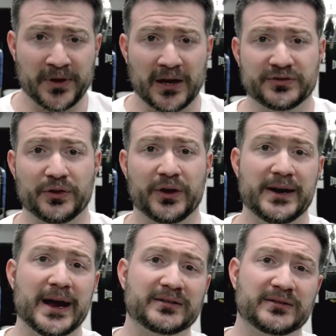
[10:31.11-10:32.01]
And so the
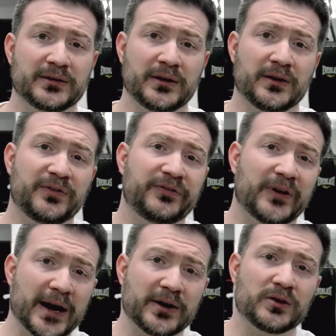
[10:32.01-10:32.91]
next
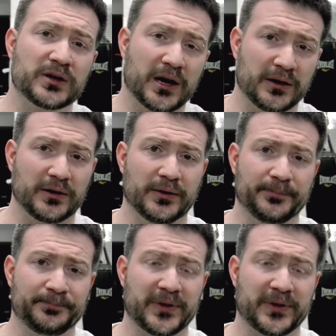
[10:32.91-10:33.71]
final color,